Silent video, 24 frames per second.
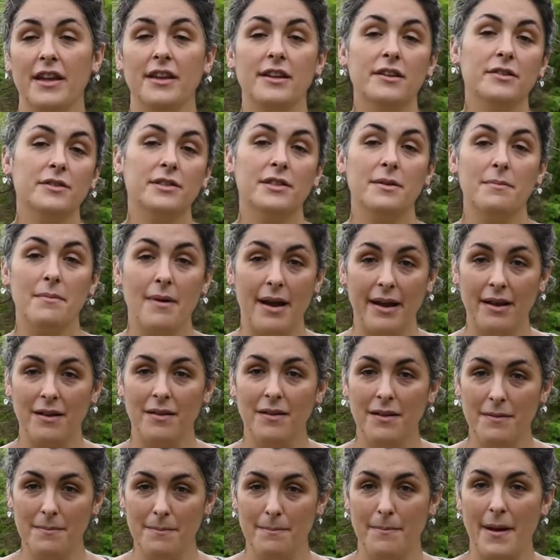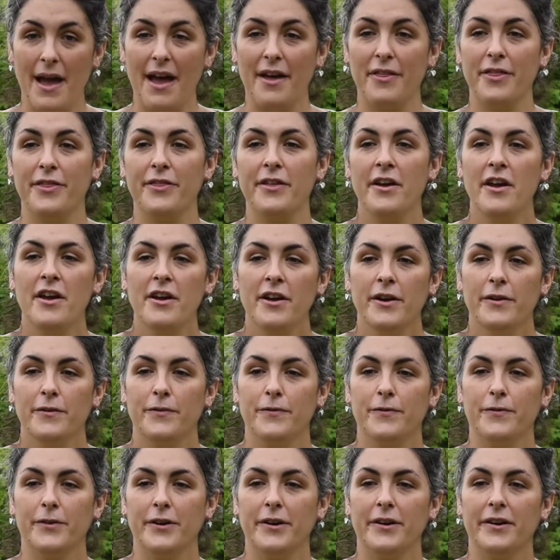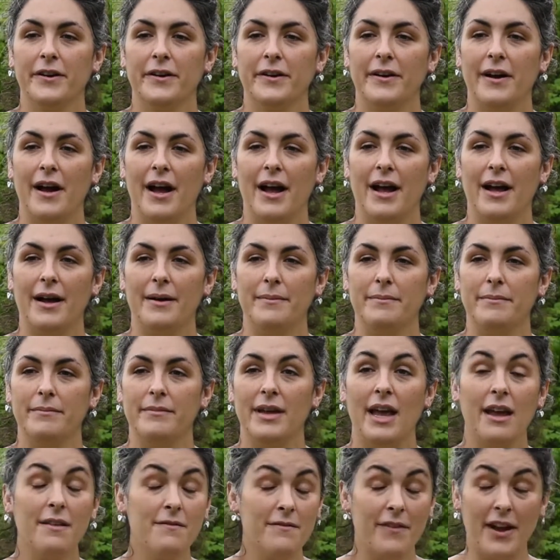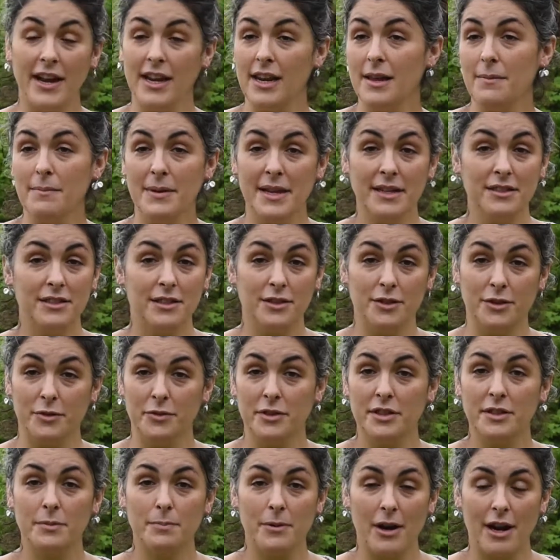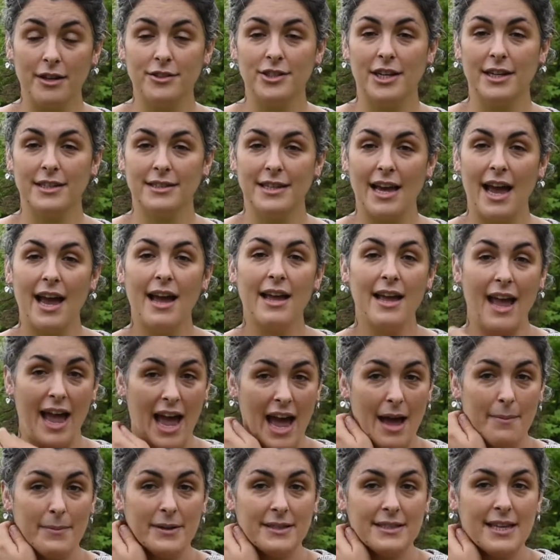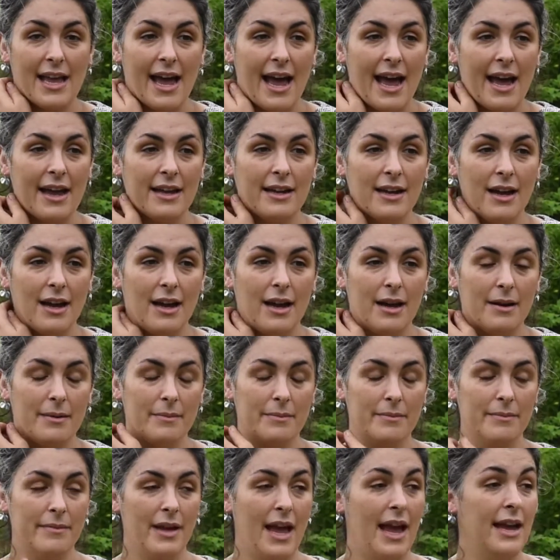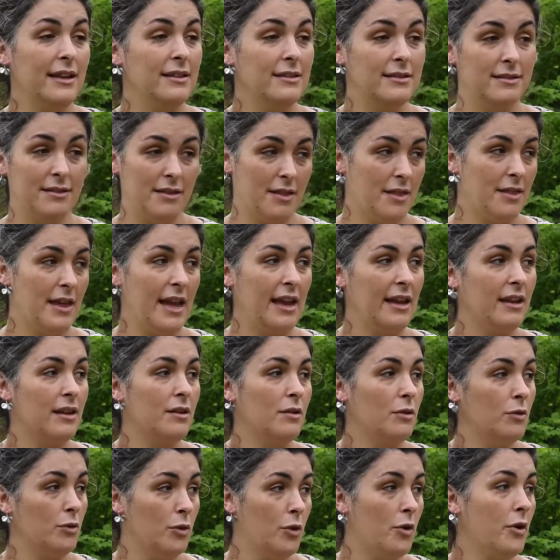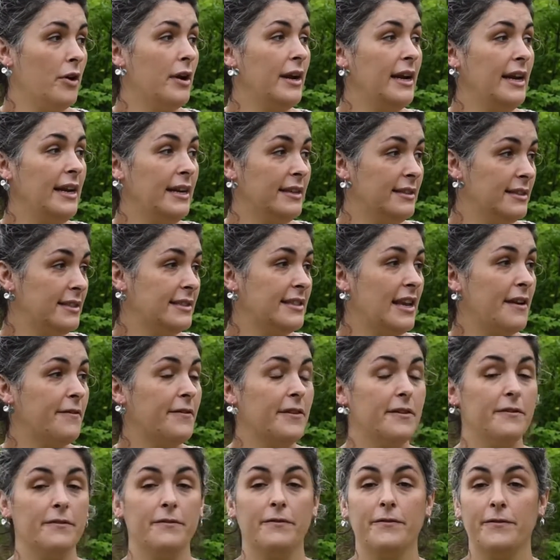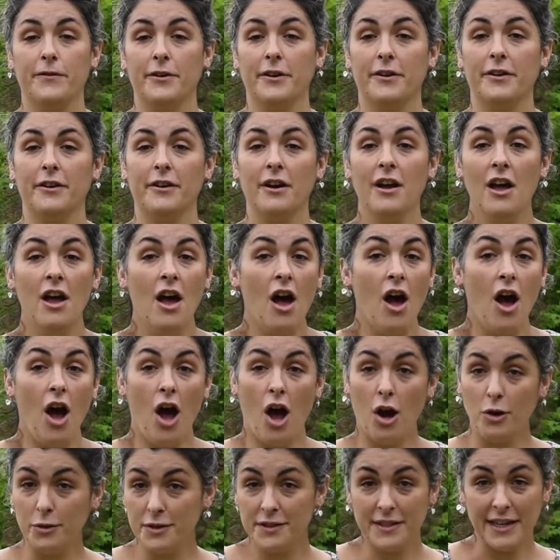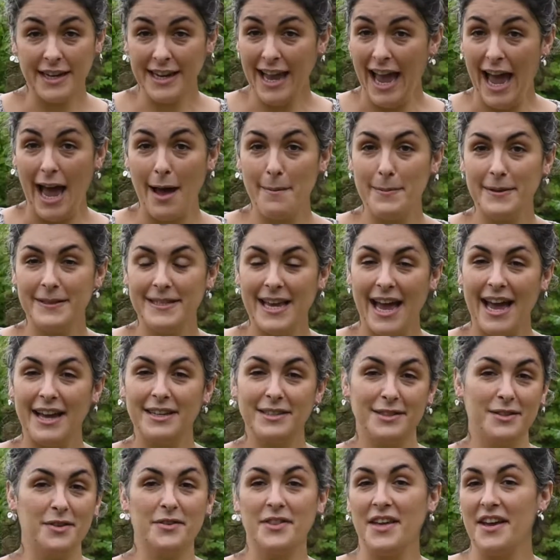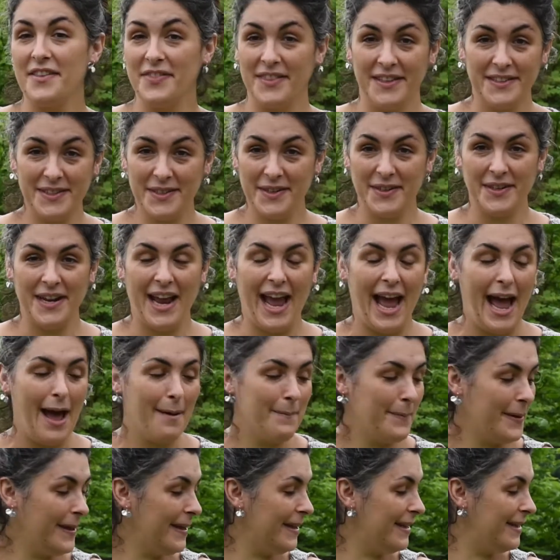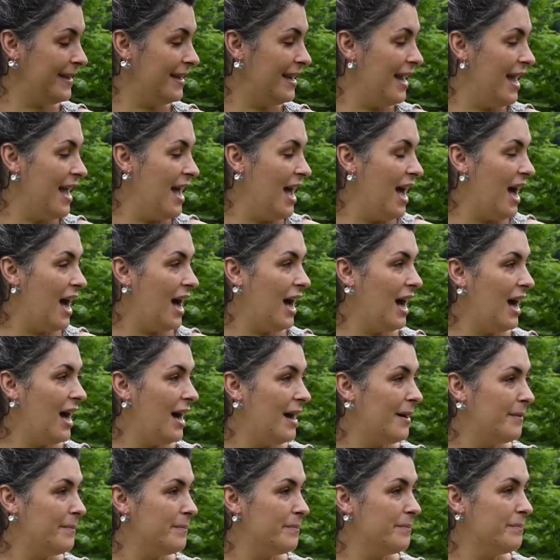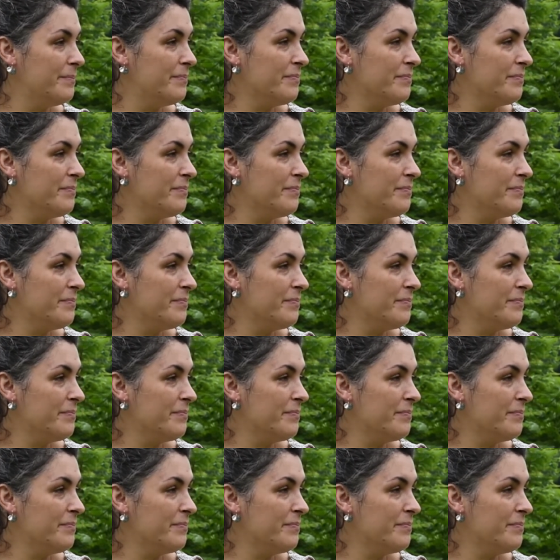you to Michael and Beth for inviting me to do this project at Habitat, and thank Lori and Stefan for hosting Habitat so that this could happen. And